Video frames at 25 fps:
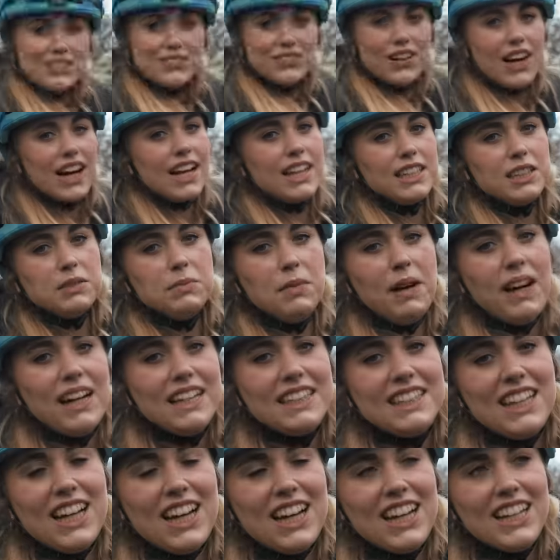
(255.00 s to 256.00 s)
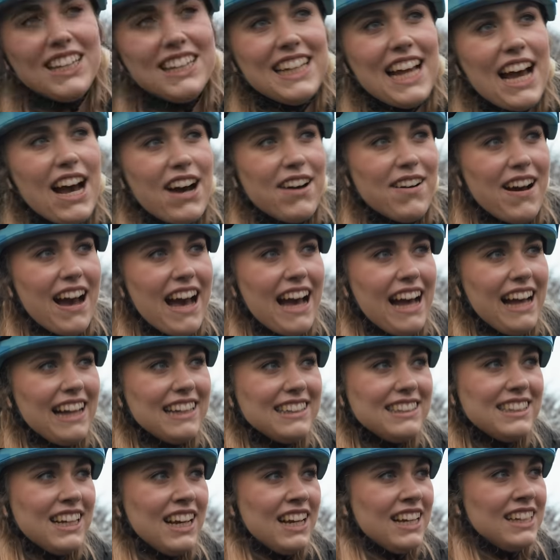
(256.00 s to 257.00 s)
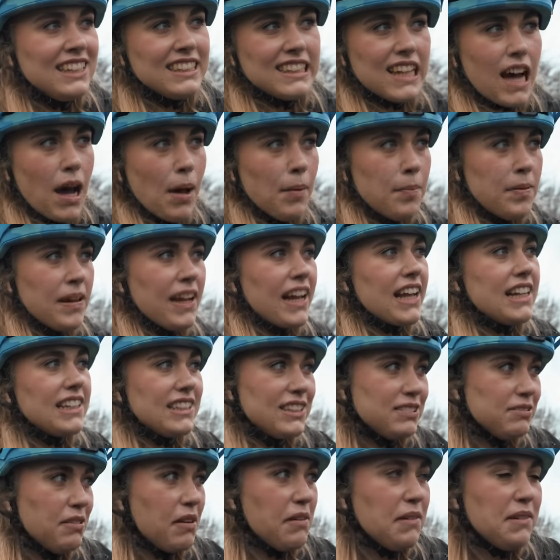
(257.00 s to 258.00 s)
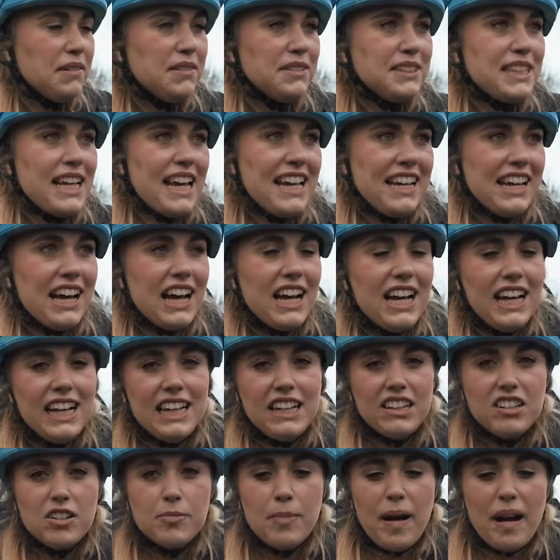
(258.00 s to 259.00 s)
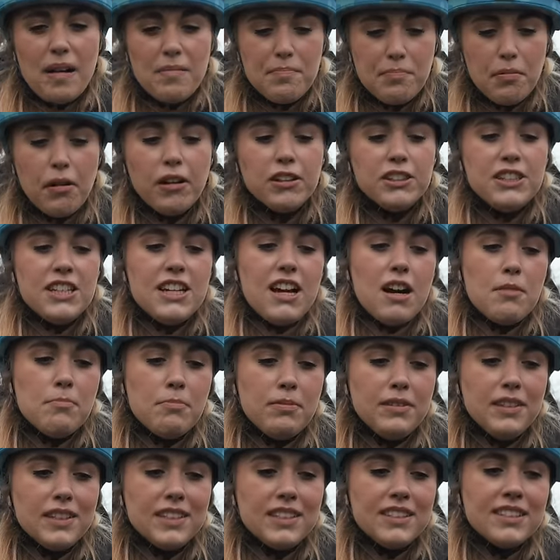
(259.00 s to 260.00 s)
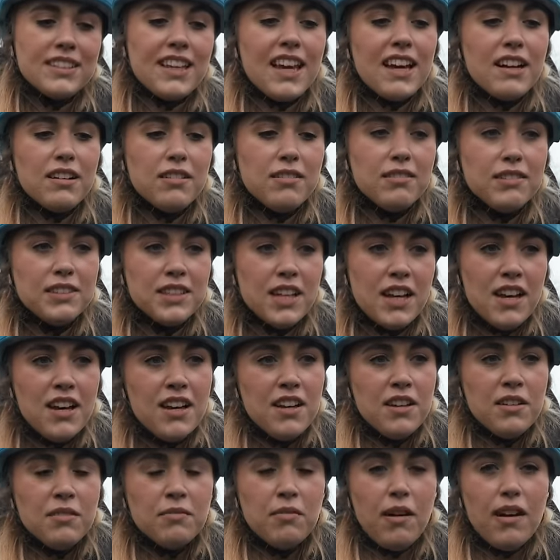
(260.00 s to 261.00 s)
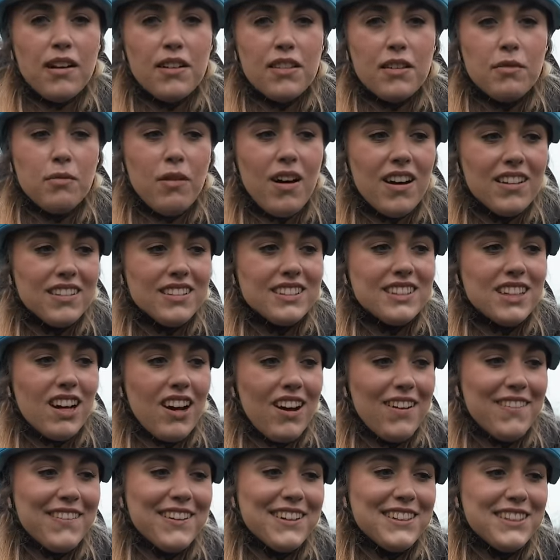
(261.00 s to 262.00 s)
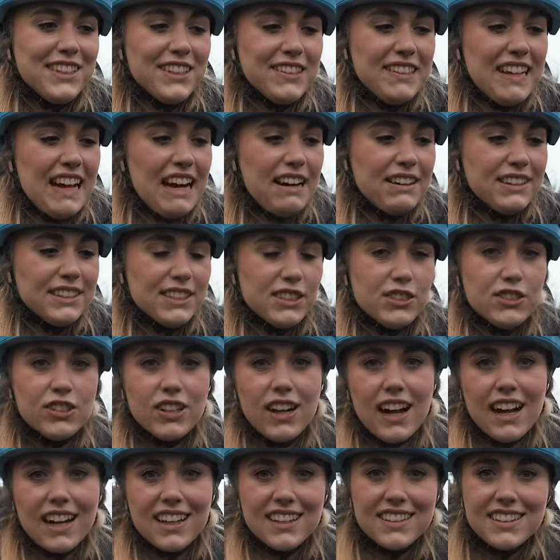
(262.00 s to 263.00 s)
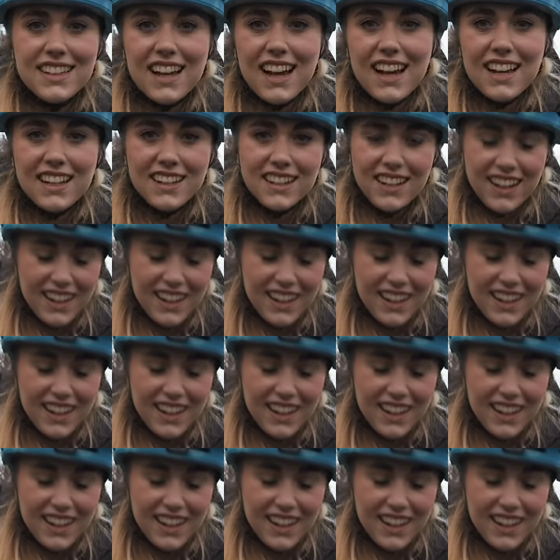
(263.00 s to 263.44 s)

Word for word: Right, it's my turn now, and tapping into what we were saying earlier about brushing up on your skills, one of the ones that I want to do now is a track stand.